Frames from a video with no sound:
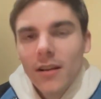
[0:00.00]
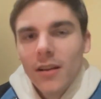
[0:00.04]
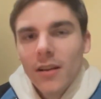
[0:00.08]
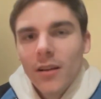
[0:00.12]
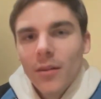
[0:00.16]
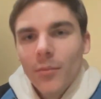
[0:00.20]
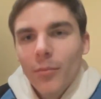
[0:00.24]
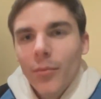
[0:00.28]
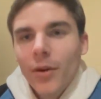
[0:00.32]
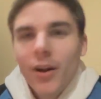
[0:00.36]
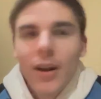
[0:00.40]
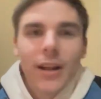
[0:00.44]

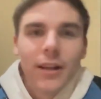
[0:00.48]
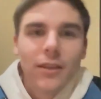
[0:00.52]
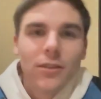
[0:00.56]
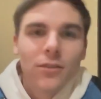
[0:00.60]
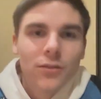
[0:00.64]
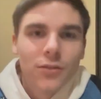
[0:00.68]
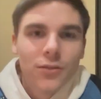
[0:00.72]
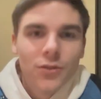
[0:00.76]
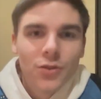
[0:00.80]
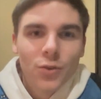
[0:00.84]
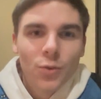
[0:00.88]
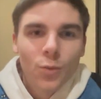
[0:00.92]
but I could
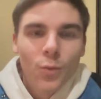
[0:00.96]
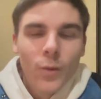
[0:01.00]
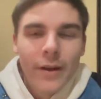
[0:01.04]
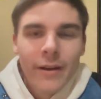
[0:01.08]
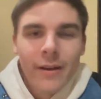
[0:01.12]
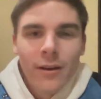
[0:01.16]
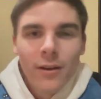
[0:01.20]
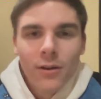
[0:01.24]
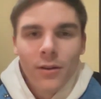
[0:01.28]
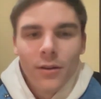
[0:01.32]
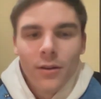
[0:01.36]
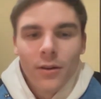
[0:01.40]
also
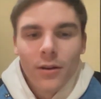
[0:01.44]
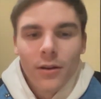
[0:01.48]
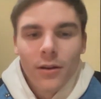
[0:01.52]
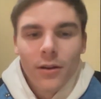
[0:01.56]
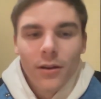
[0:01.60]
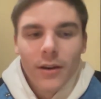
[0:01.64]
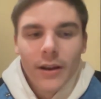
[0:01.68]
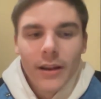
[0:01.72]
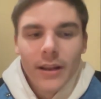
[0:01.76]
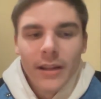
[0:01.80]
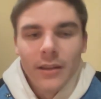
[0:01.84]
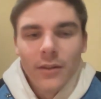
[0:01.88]
wear
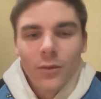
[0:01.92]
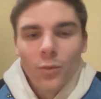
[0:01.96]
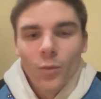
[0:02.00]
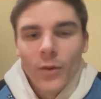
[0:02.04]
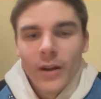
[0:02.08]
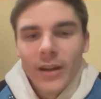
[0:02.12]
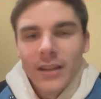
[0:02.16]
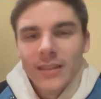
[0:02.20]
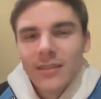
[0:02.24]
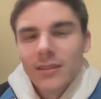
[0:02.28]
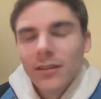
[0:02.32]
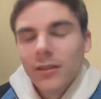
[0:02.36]
it
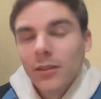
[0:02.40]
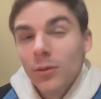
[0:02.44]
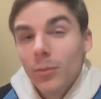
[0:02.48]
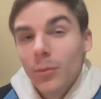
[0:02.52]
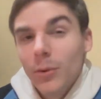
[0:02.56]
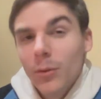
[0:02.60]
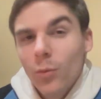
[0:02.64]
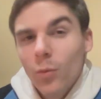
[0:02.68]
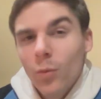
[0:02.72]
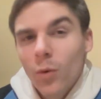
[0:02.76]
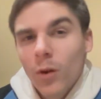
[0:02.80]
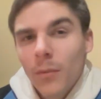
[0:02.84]
when it's a little
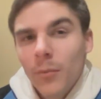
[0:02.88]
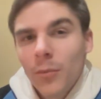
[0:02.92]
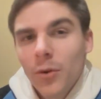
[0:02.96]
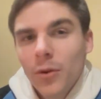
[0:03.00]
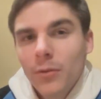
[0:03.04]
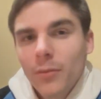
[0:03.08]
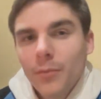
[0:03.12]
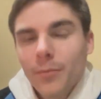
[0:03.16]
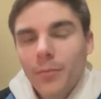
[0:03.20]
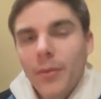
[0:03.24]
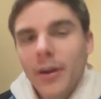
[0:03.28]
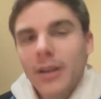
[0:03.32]
bit warmer
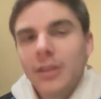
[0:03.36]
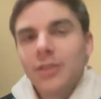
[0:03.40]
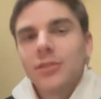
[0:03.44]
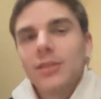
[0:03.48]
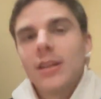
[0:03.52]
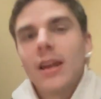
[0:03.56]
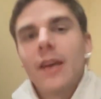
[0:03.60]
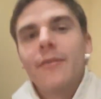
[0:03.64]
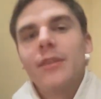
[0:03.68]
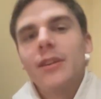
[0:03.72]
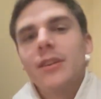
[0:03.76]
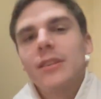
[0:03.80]
by just
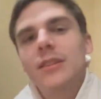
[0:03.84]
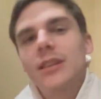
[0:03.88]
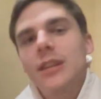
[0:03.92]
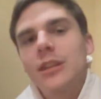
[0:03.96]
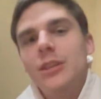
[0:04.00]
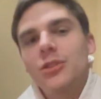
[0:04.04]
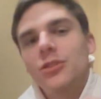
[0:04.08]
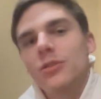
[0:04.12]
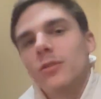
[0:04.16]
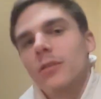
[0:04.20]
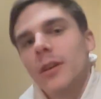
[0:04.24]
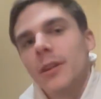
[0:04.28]
having a
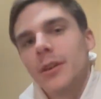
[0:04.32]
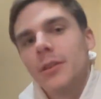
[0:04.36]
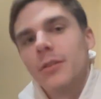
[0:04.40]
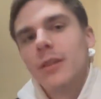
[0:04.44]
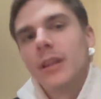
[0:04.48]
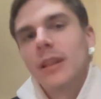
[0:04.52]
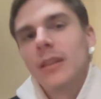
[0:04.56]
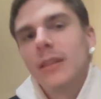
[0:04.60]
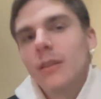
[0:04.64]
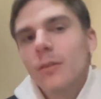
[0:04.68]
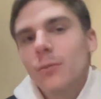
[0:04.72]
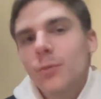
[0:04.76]
t-shirt
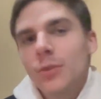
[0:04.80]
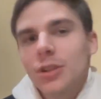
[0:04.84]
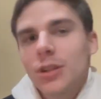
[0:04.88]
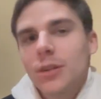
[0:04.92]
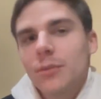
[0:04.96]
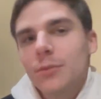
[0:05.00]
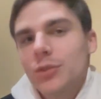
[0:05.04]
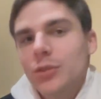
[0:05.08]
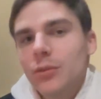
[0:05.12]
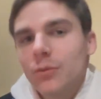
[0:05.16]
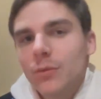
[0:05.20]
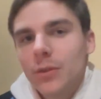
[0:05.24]
underneath it, which I
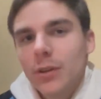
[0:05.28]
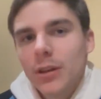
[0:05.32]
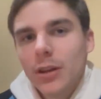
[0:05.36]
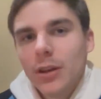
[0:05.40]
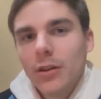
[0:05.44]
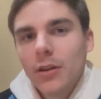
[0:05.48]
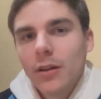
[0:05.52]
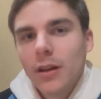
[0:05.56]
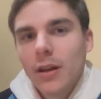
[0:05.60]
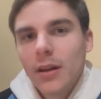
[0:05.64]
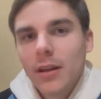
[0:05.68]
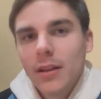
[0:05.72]
was doing
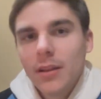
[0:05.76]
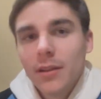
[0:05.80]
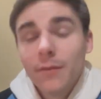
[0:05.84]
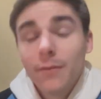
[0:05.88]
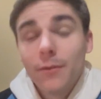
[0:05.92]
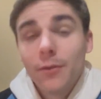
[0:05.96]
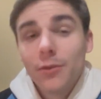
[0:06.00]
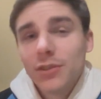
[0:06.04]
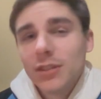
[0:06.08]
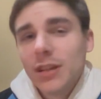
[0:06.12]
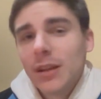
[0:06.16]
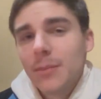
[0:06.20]
the
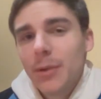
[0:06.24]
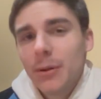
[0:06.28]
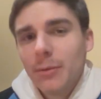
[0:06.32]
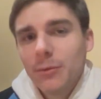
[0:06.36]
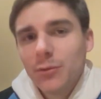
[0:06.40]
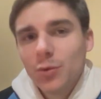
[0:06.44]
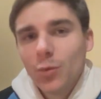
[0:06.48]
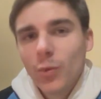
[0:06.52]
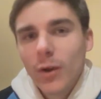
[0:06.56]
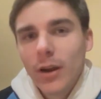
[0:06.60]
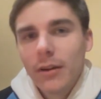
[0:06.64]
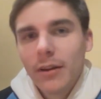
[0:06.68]
first time I
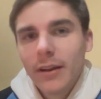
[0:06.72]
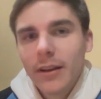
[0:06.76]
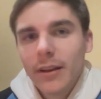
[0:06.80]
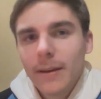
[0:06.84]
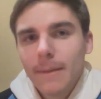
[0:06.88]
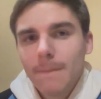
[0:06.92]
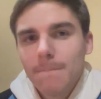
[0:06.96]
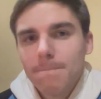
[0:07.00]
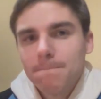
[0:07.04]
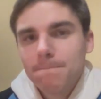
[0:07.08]
was wearing it.